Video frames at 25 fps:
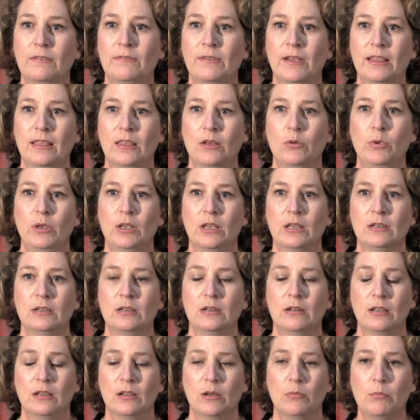the fact that we
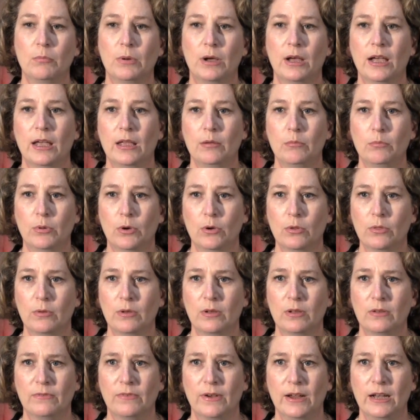can combine both
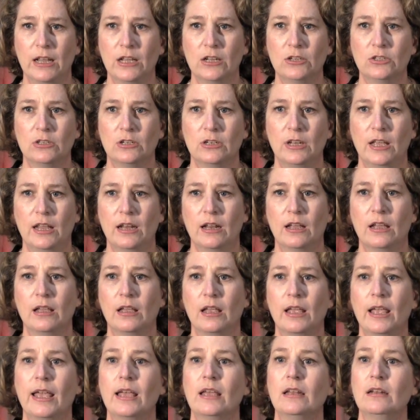financial
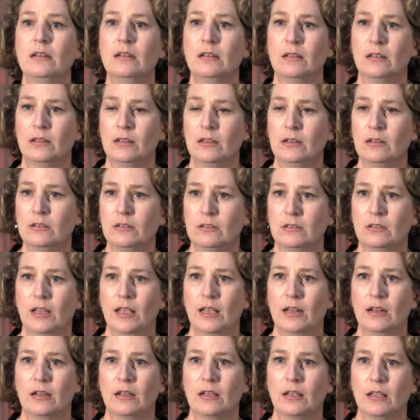data and clinical
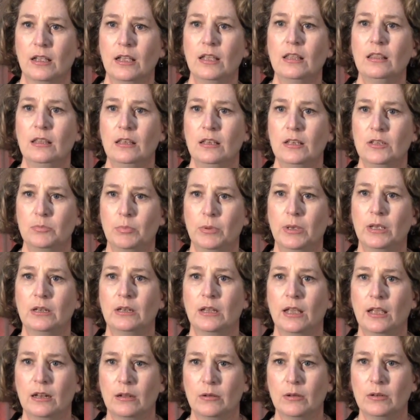data in these big
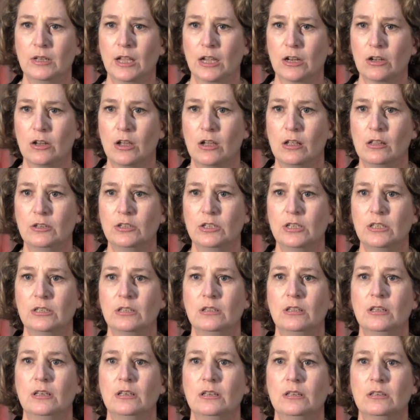data technologies,
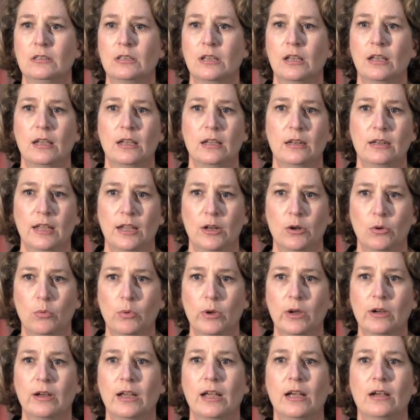in these data
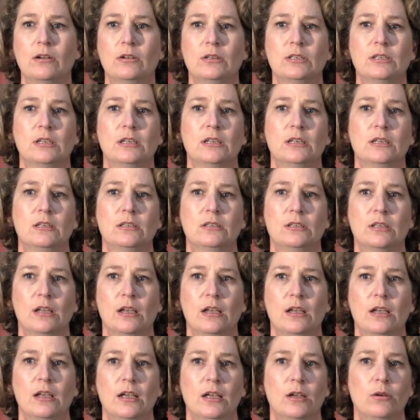warehouses,
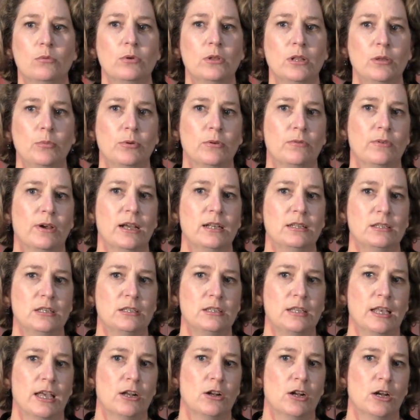it really provides
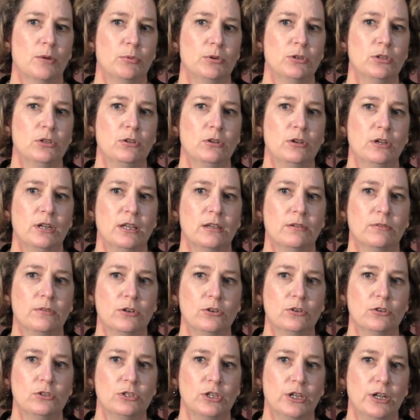us that opportunity of
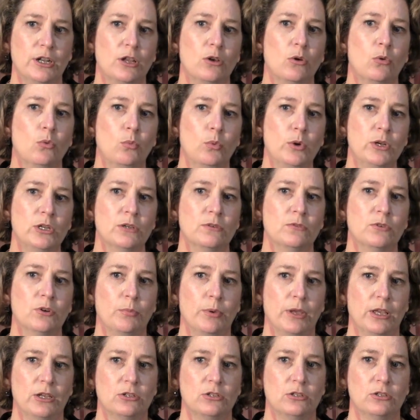understanding which of our
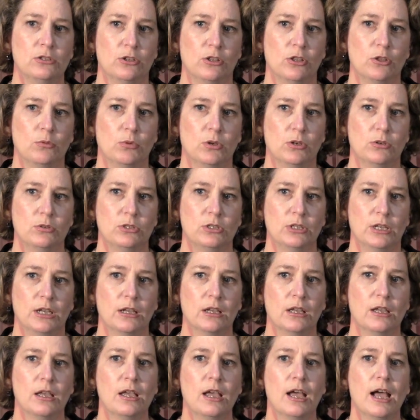patients are the most
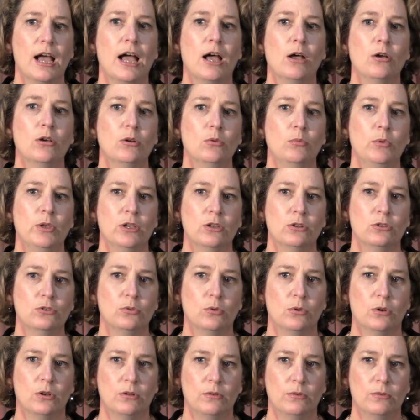sick. How can we
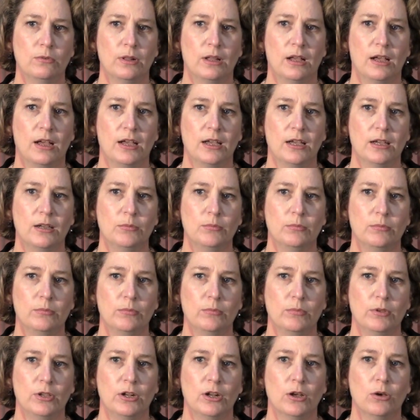control
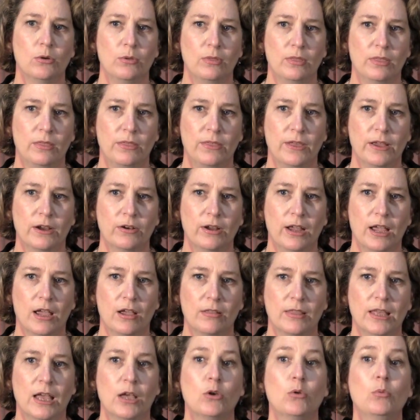their
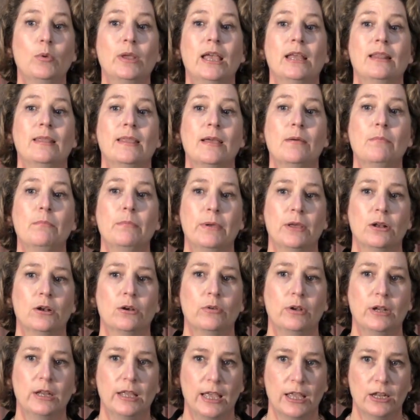health? How can we get them
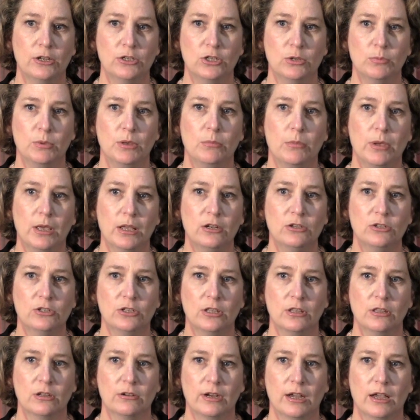better engaged to be
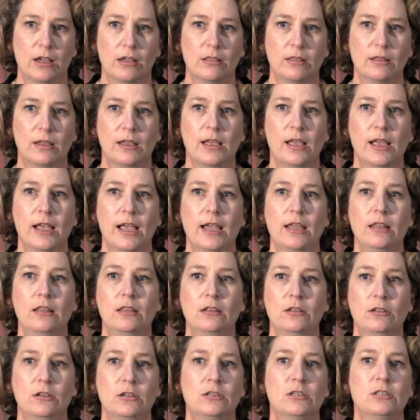managing their health? And
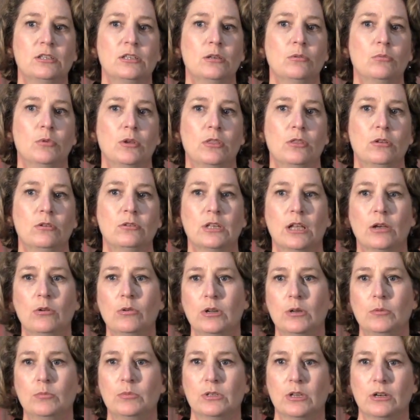then look to see what those
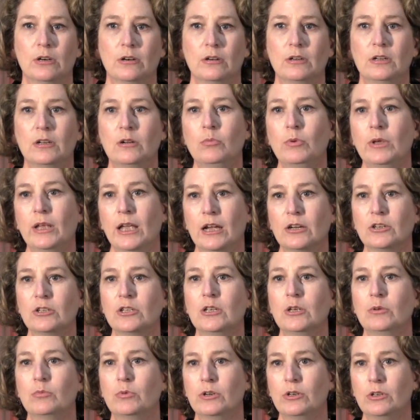outcomes are. Did we
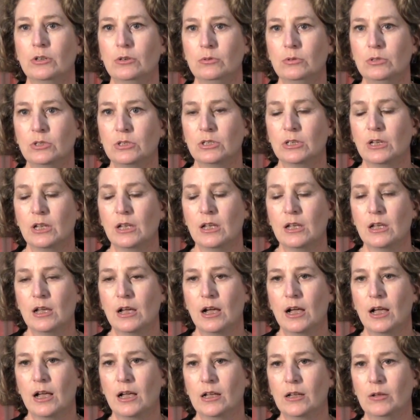actually reduce
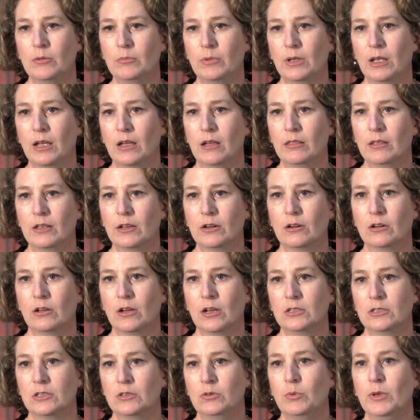healthcare
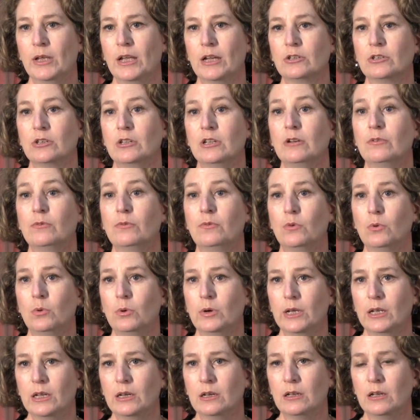costs? Did we actually
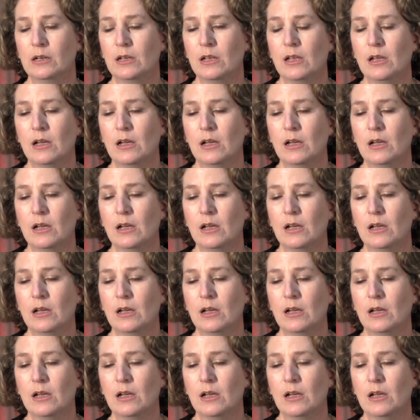avoid